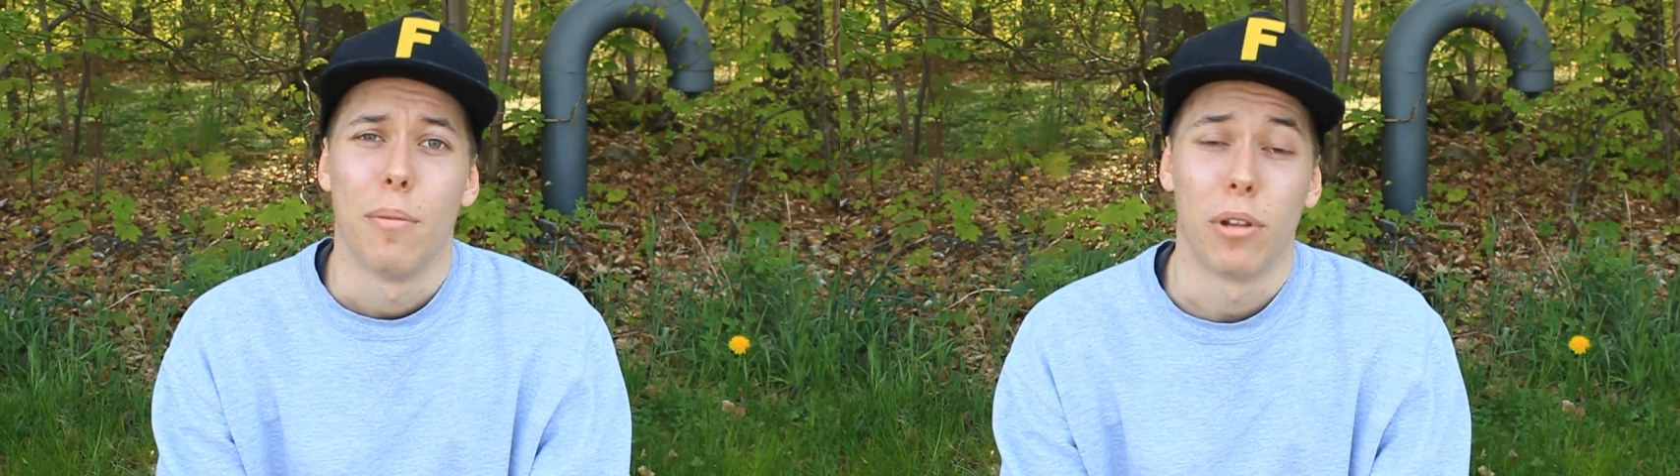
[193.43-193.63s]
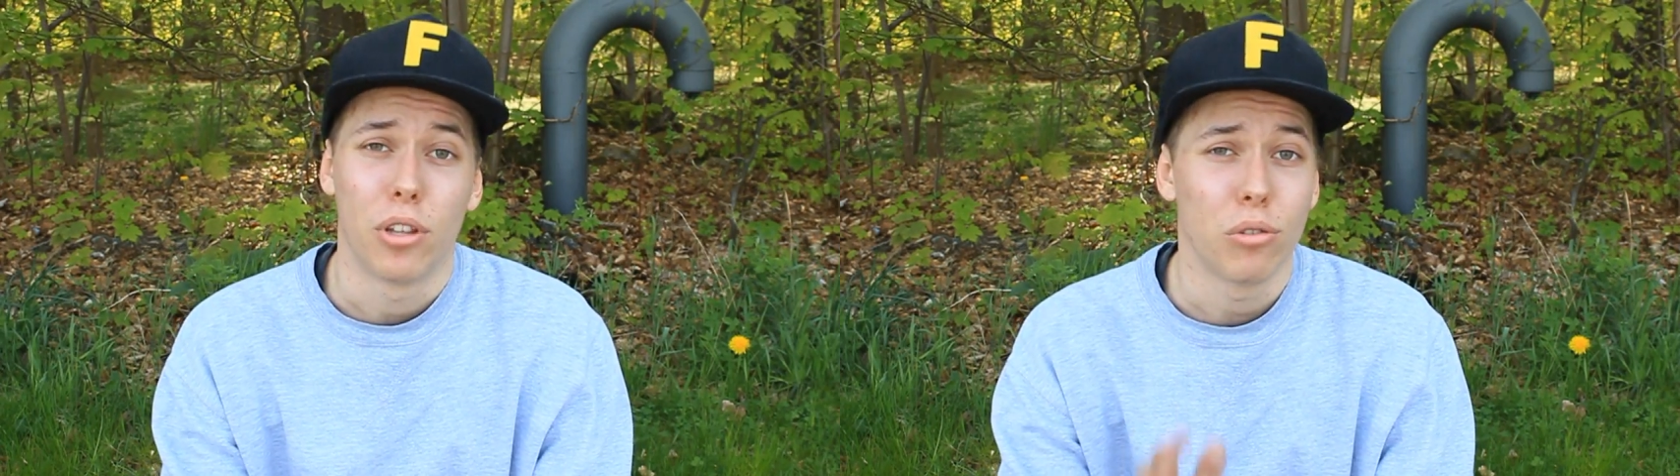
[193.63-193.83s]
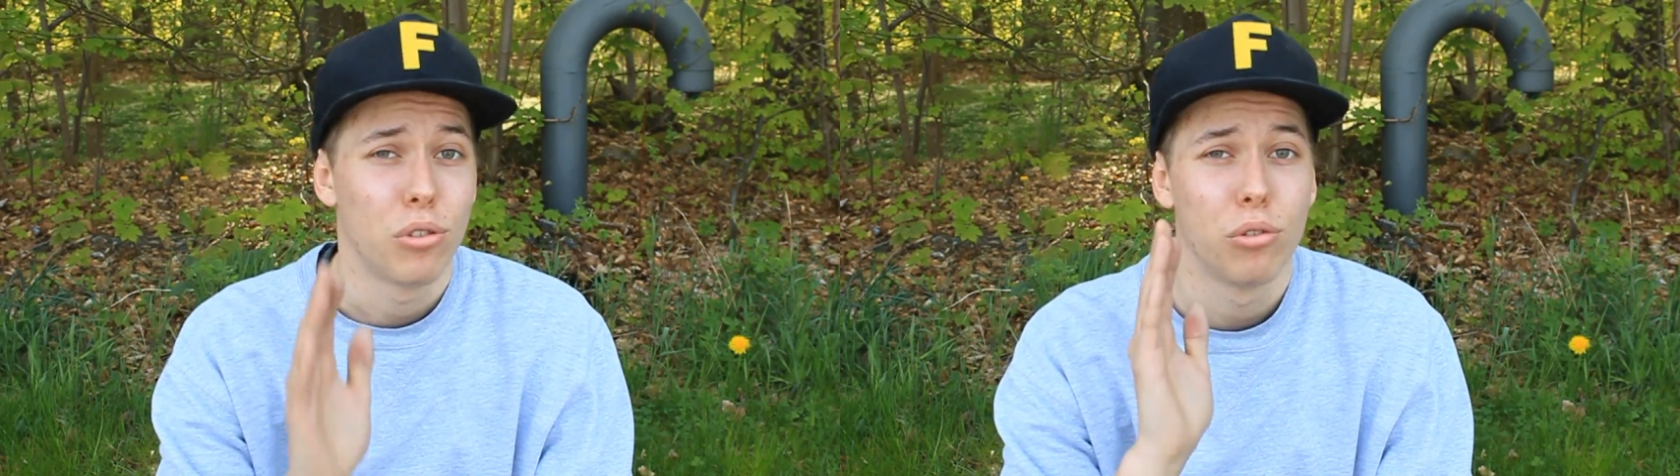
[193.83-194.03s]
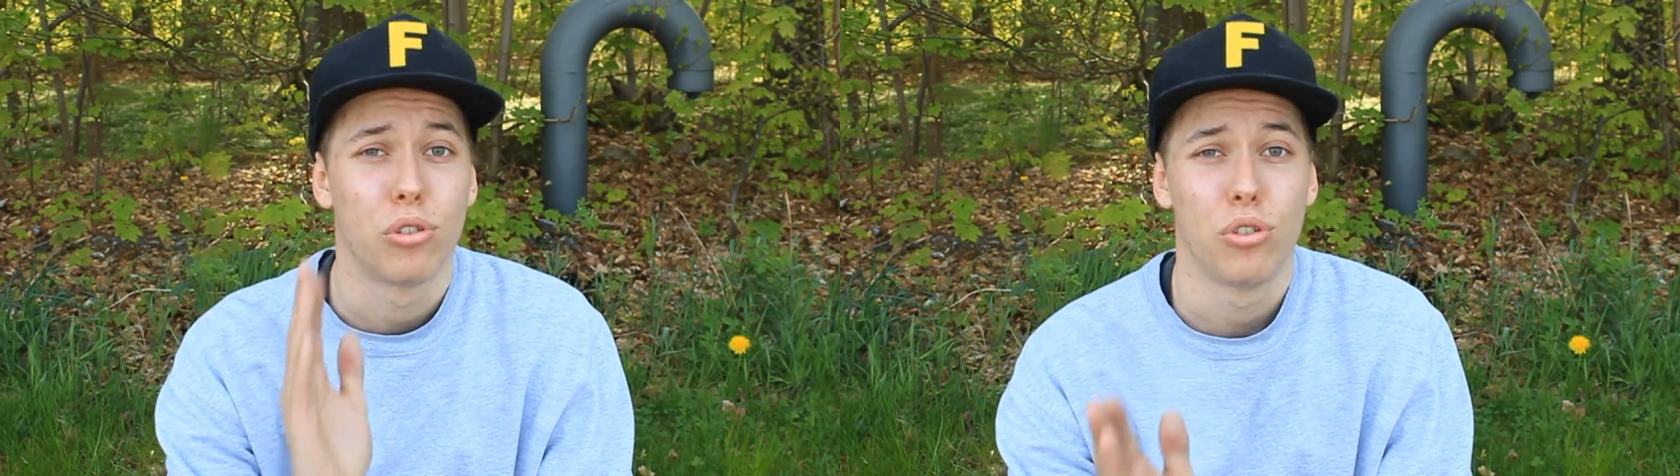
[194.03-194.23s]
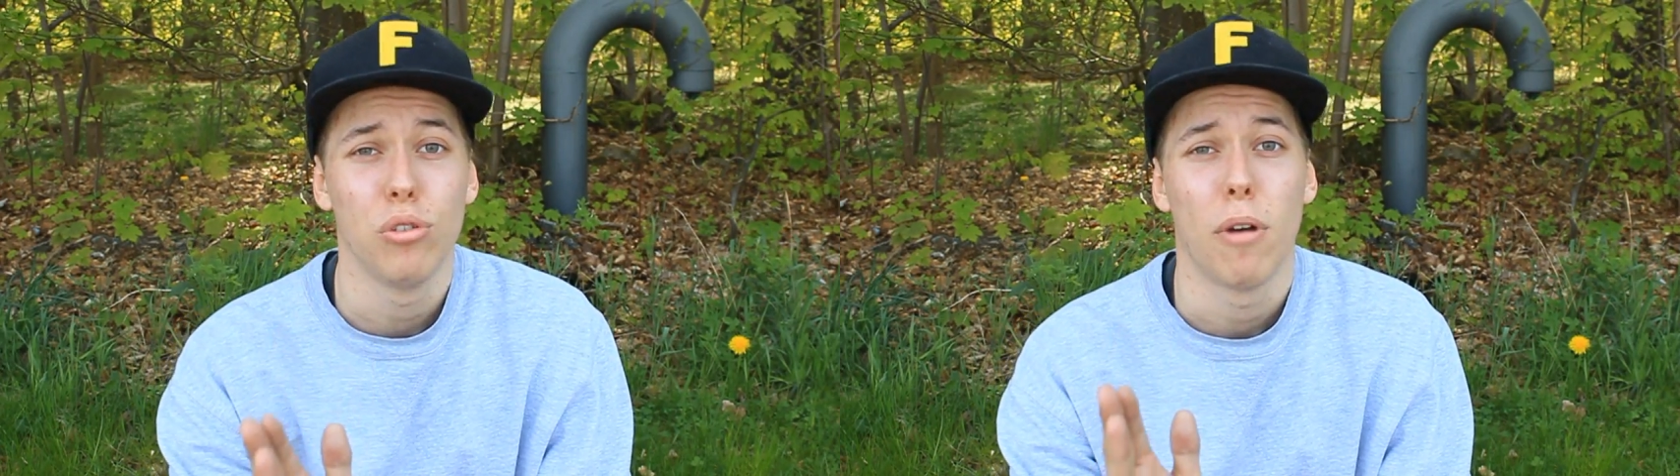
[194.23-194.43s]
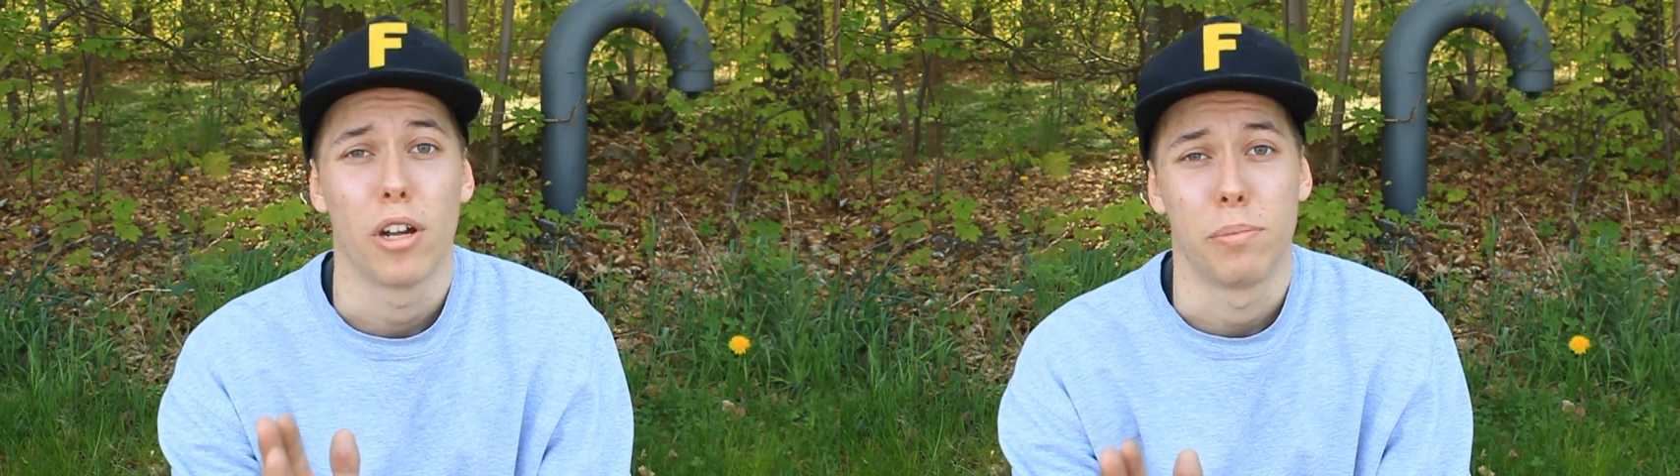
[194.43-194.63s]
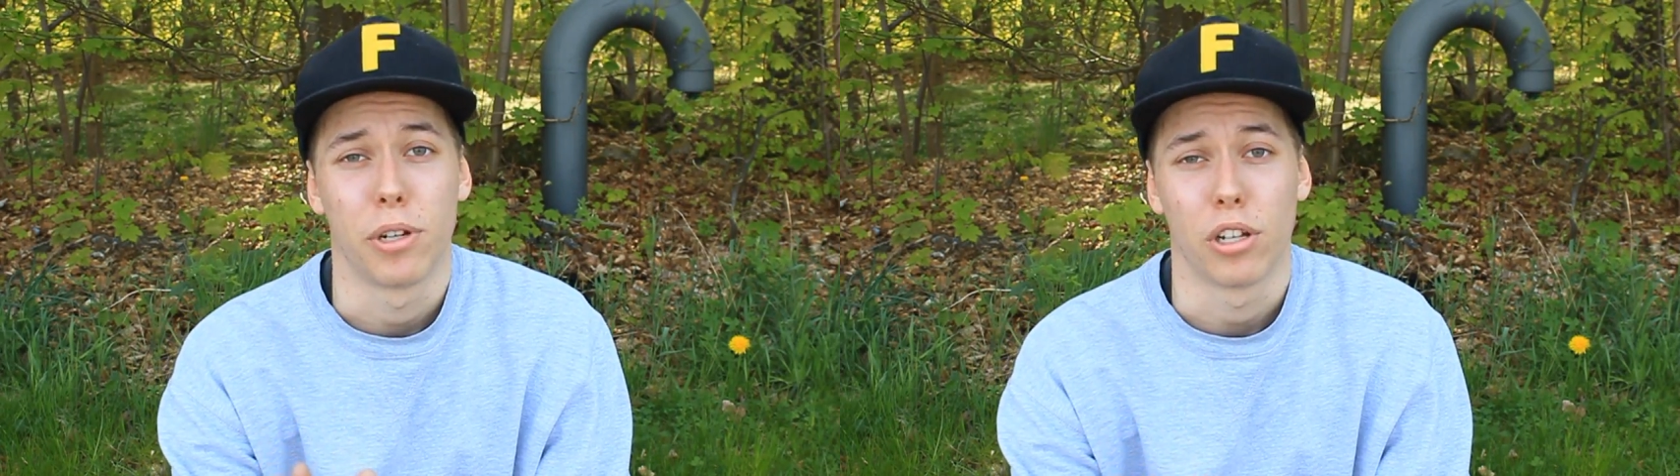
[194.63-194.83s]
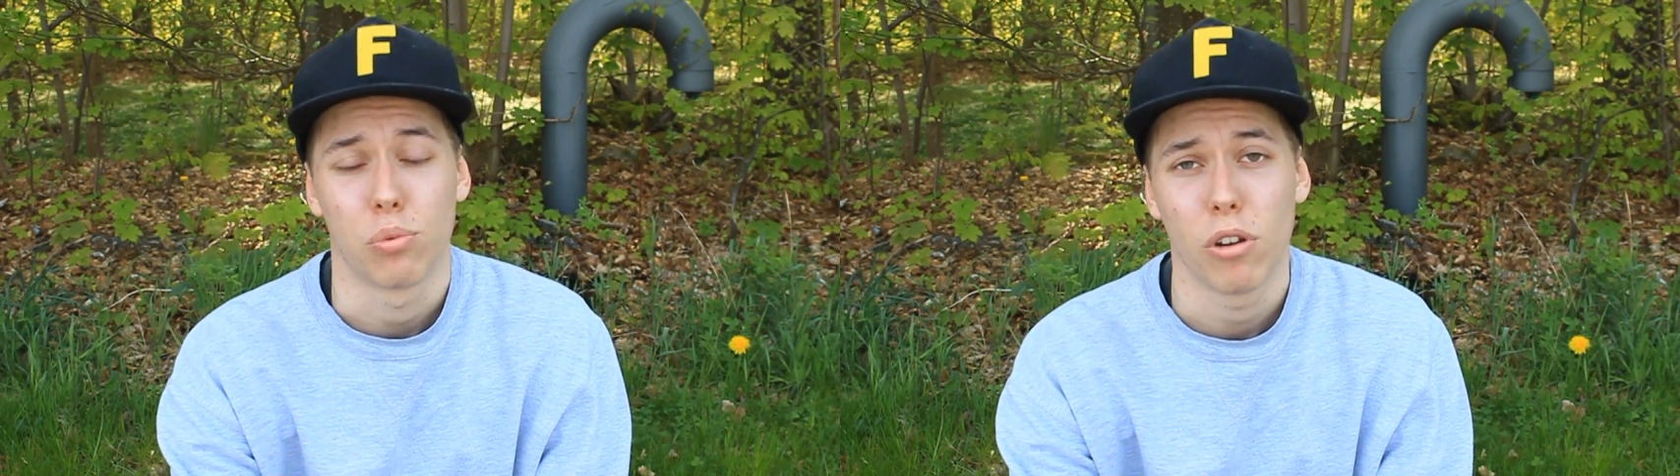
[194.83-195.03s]
But don't do it too much,
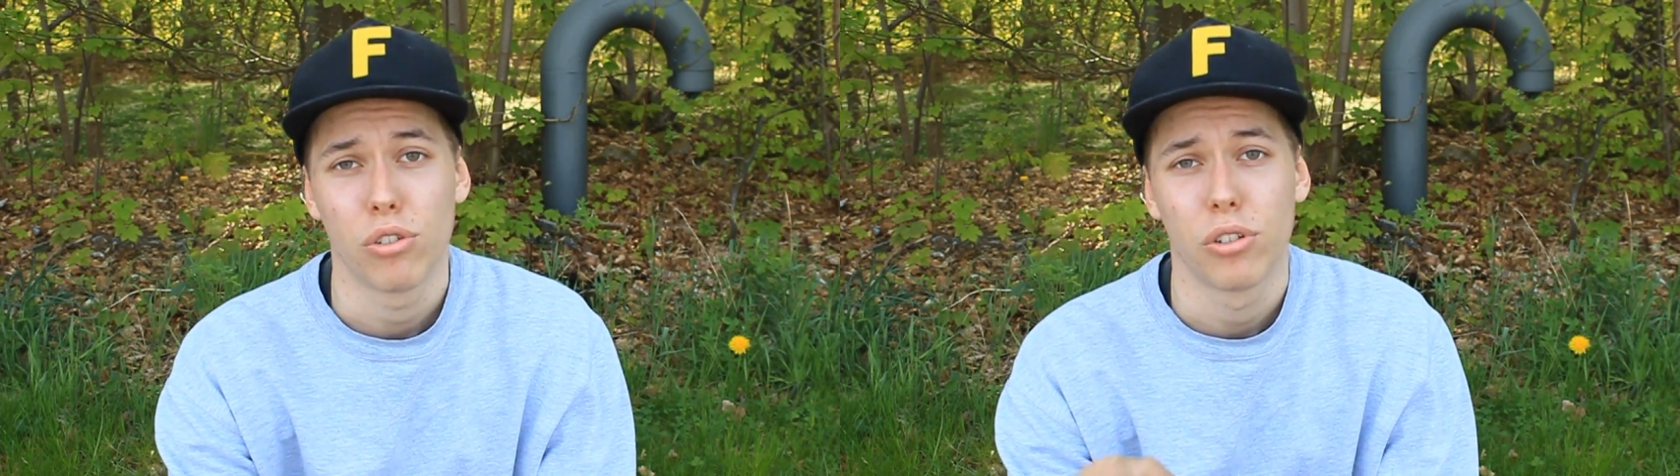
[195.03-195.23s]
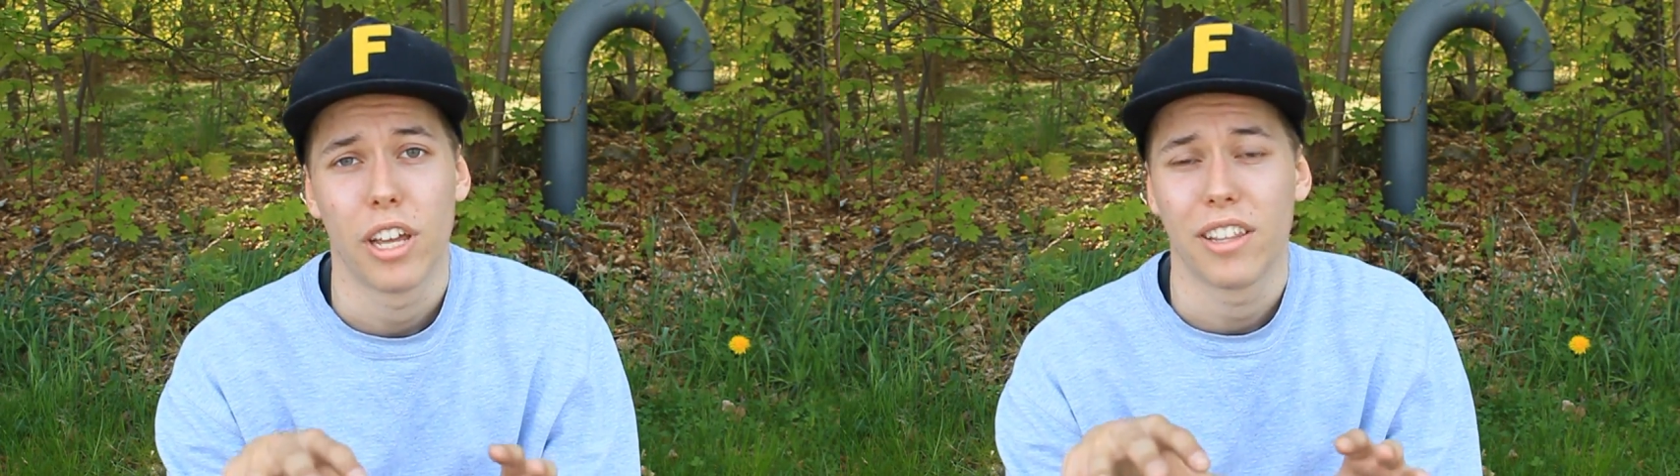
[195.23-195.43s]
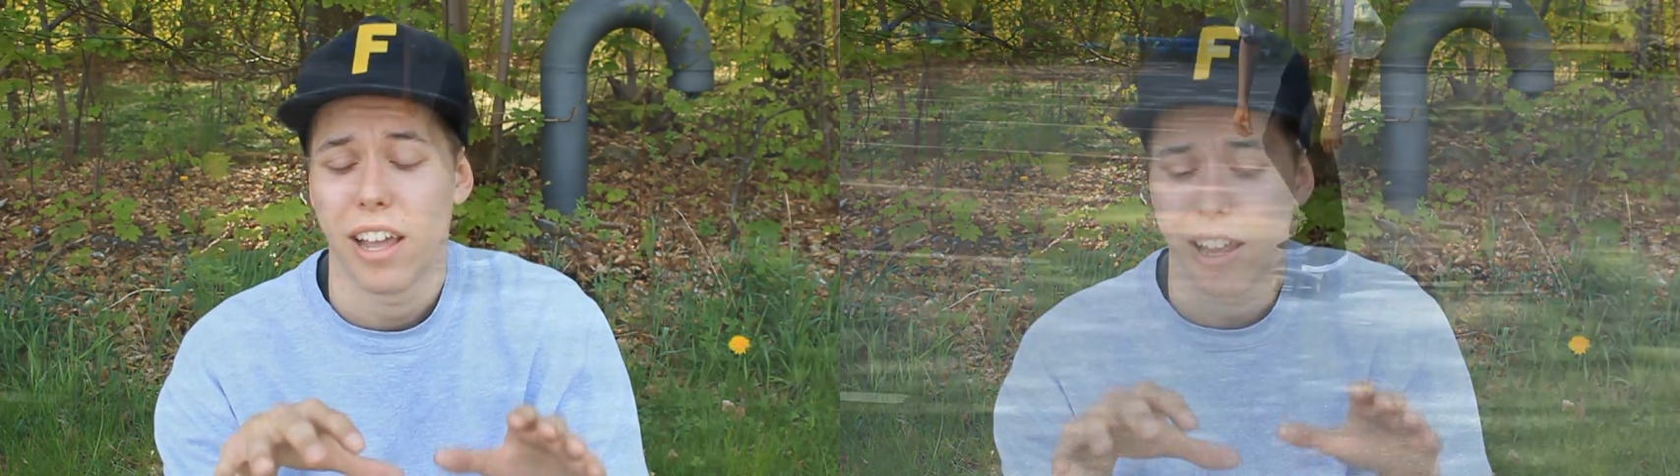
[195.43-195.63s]
because once you get